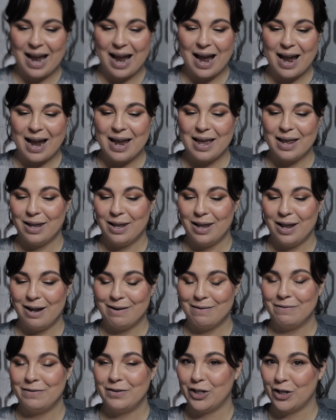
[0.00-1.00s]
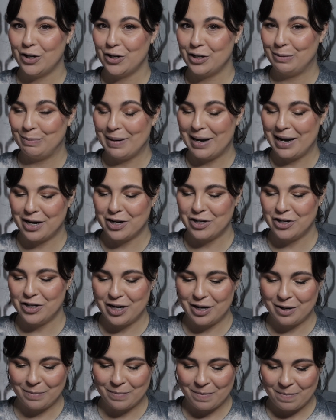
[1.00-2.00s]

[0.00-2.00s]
I love Tarte's packaging.